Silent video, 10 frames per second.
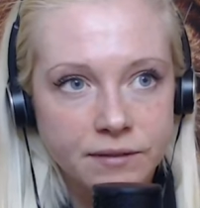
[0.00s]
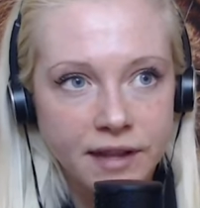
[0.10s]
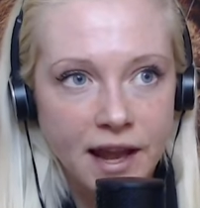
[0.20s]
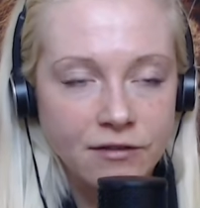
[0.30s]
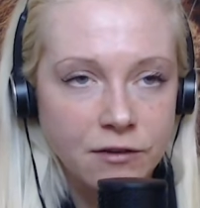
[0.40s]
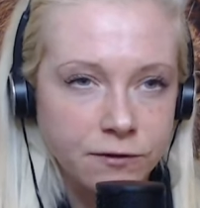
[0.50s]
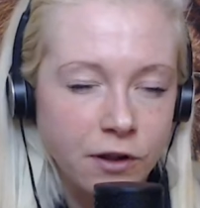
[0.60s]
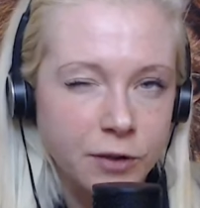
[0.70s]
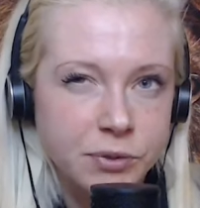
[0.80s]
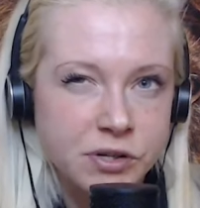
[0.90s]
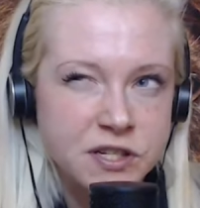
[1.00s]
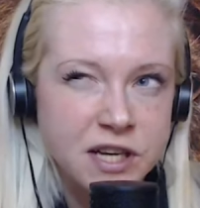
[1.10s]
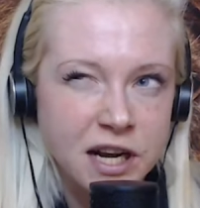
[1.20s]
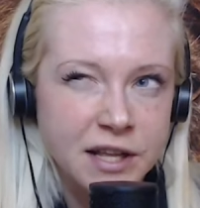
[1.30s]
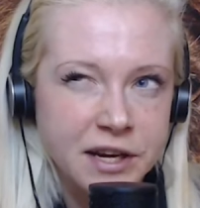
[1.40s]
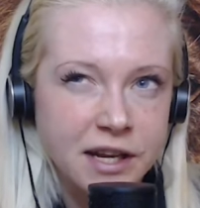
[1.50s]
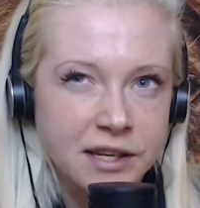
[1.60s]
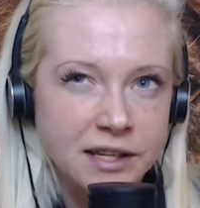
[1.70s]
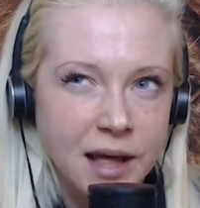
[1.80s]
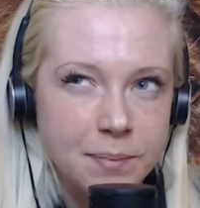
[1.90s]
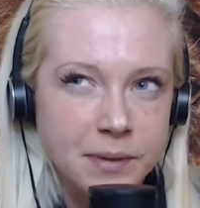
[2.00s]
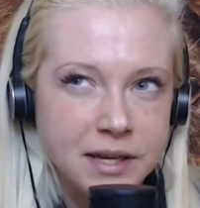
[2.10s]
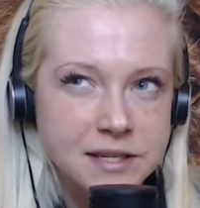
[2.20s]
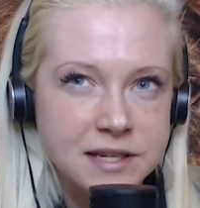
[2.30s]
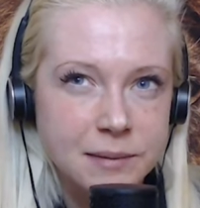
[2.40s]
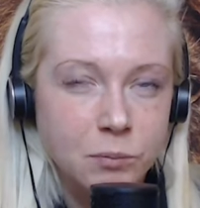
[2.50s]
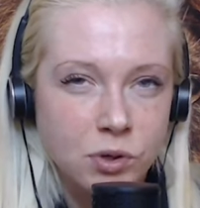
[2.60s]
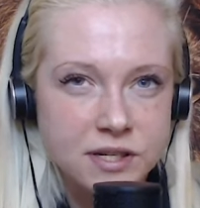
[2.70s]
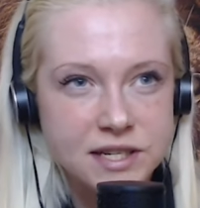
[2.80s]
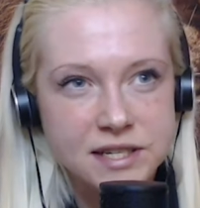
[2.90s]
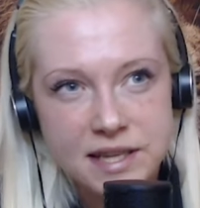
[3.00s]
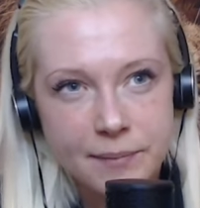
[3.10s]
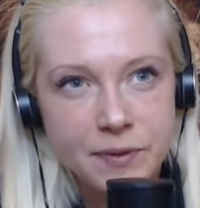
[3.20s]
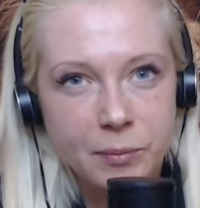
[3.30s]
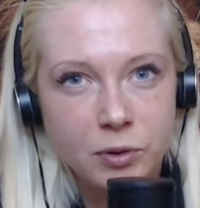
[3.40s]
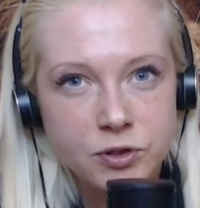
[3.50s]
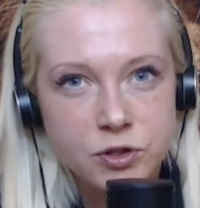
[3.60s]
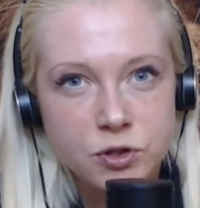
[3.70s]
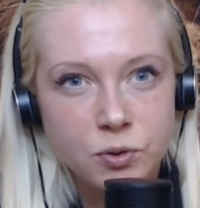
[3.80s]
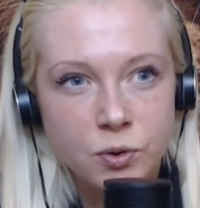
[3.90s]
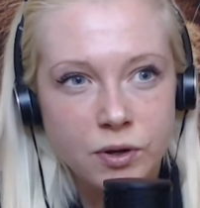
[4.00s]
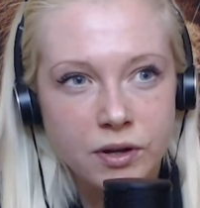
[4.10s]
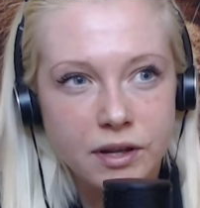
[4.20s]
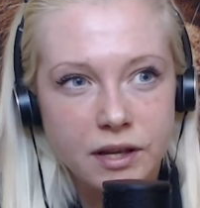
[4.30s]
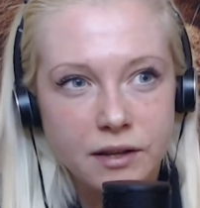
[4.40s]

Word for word: they have a flawed personality and that makes them more susceptible to